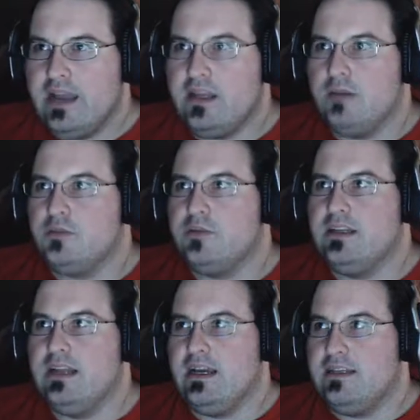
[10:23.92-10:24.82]
I'd come to
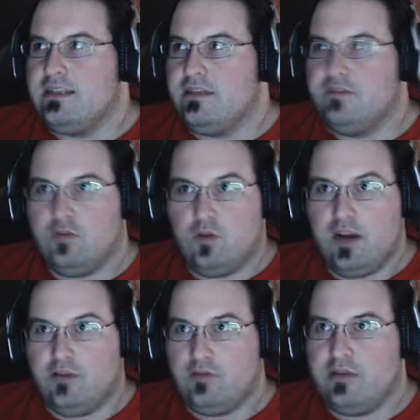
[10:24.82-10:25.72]
realize that for
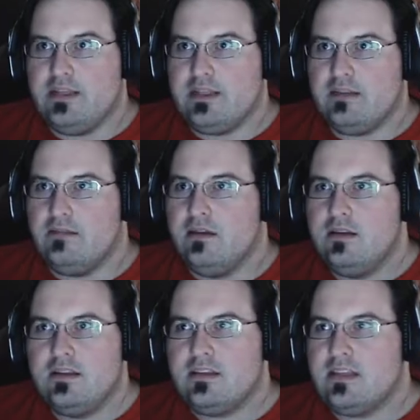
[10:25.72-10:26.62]
whatever reason,
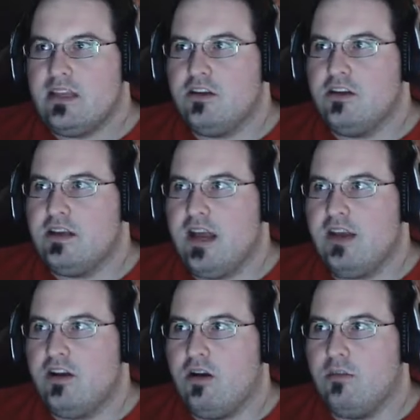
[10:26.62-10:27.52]
this thing could
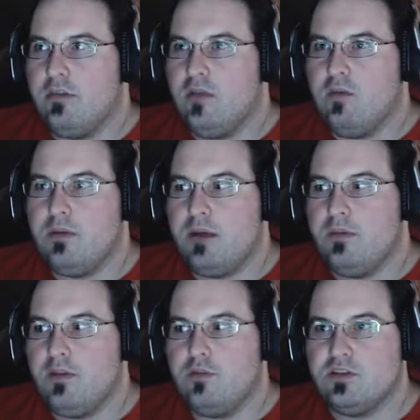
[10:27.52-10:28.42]
not harm me when
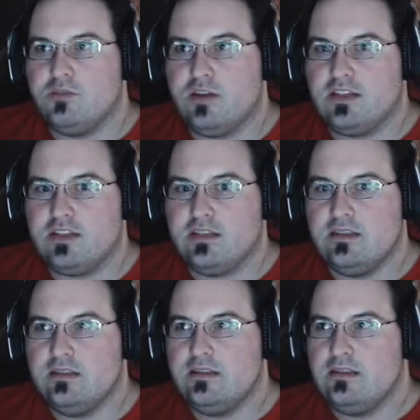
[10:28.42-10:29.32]
my mother was
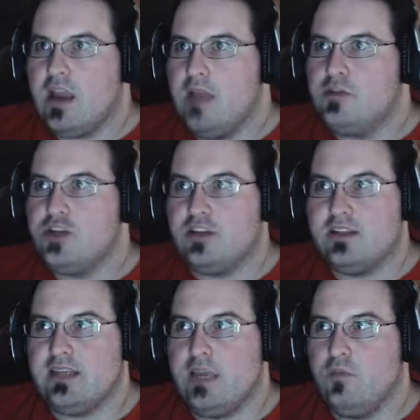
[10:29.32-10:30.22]
present. I am sure
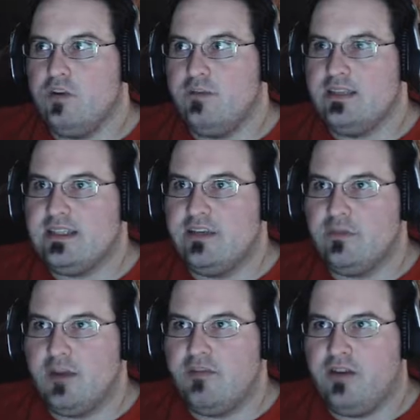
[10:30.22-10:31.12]
the same would have been said
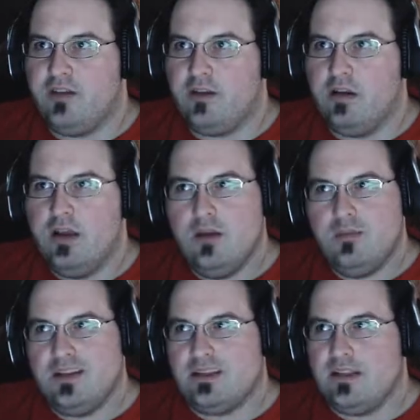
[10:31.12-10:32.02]
for my father,
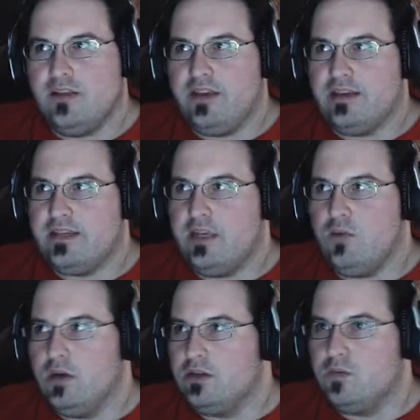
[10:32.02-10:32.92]
but as loving as
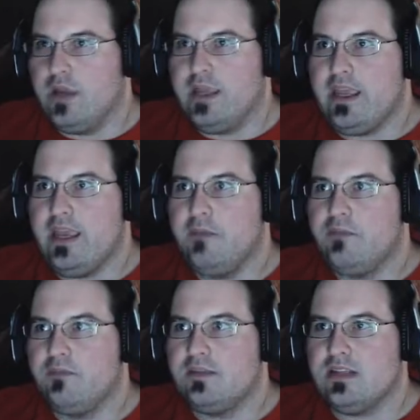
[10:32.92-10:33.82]
he was, waking
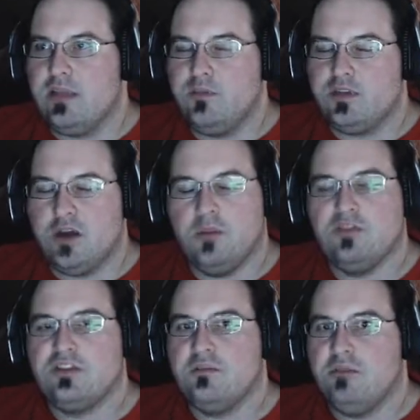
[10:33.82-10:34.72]
him from sleep was
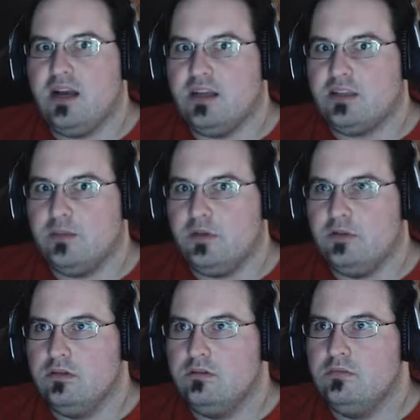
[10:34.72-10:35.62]
almost
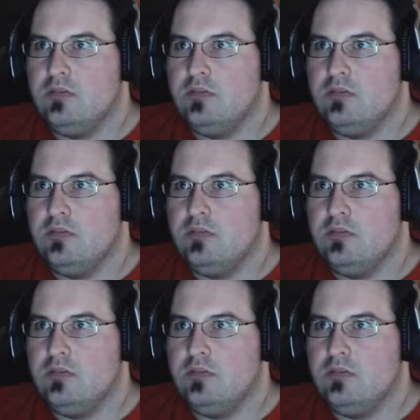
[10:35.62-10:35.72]
impossible.